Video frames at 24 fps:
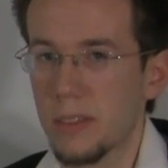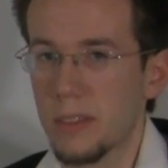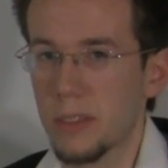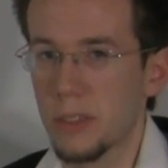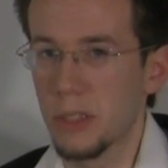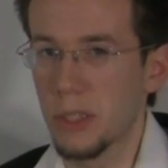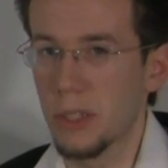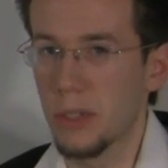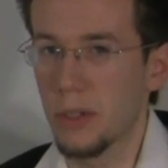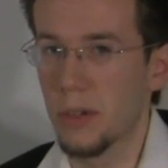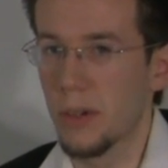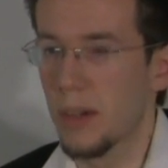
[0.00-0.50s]

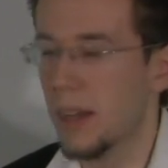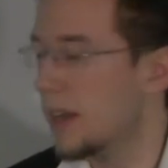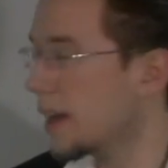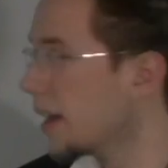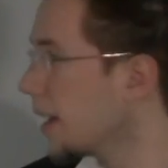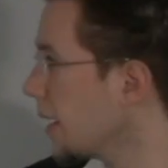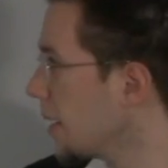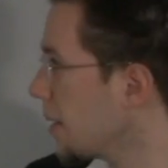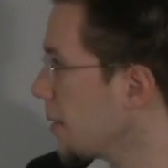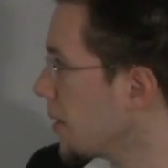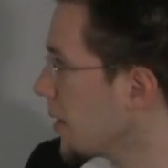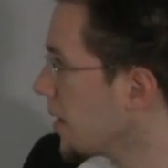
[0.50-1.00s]
So
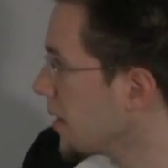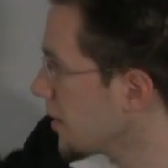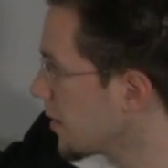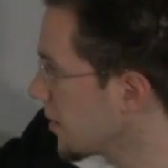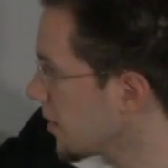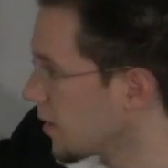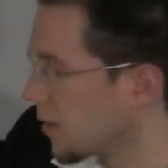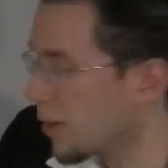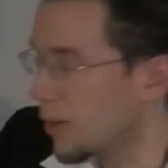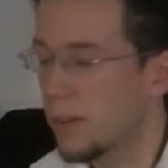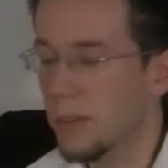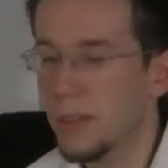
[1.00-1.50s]

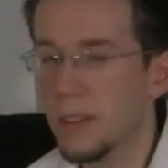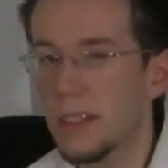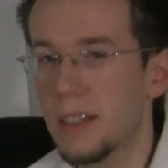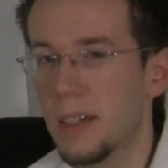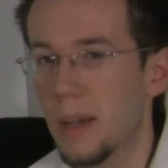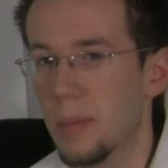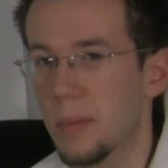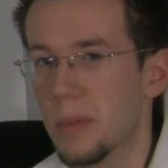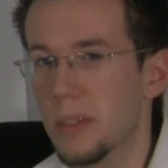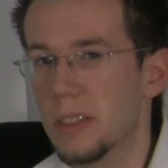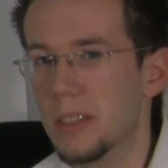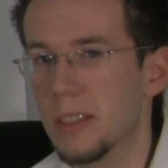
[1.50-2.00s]
the only
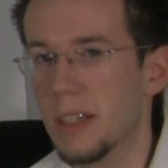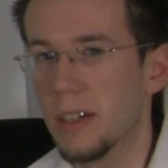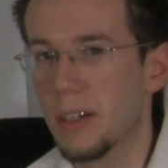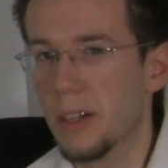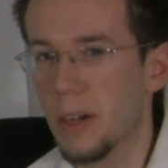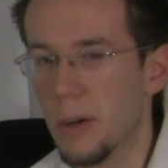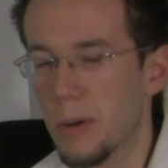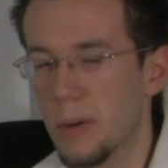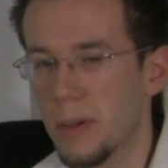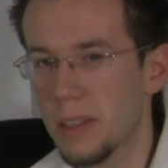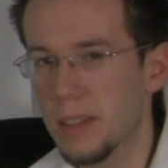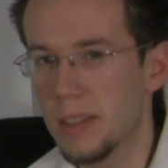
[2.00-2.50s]
numbers that
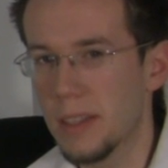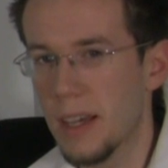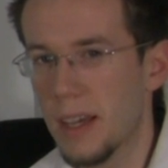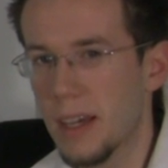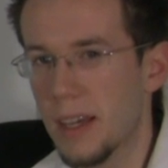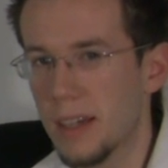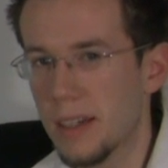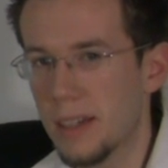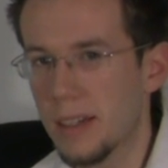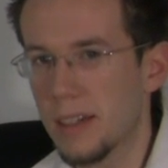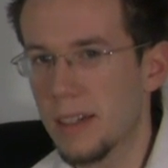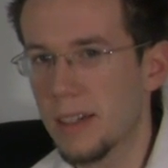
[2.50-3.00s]
go with
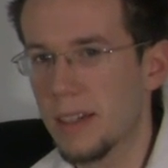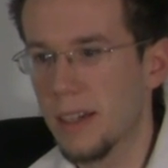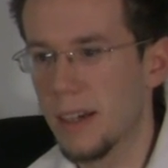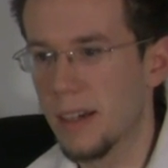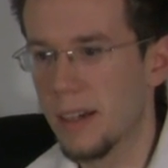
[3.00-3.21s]
that,